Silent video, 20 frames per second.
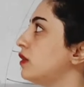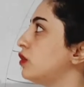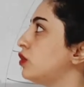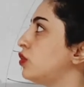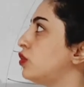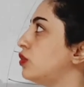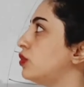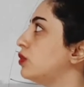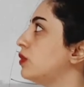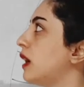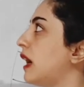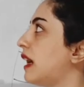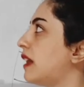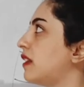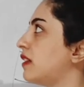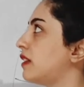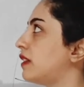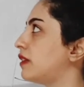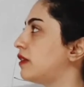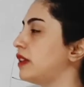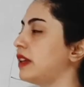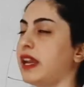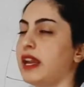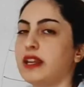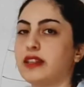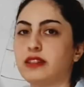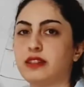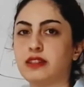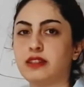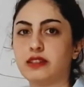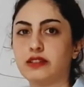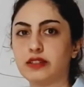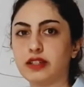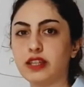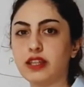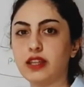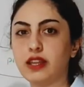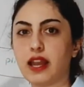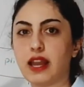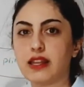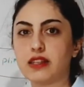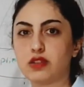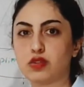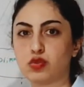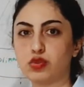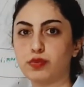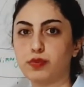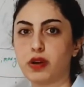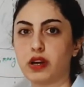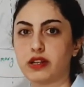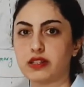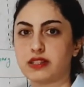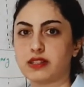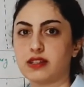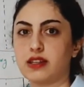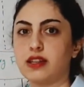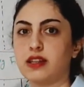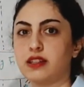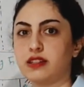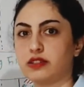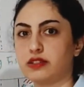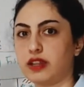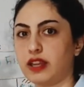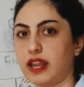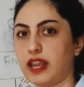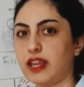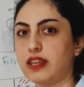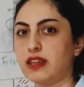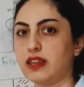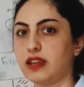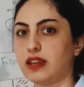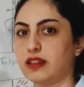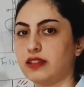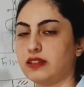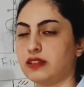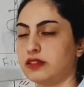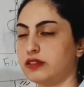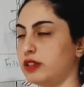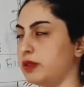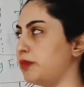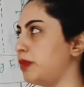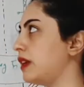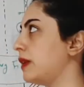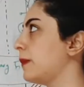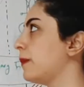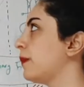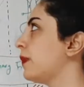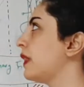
2, and 3, and 3 has two parts, 3A and 3B.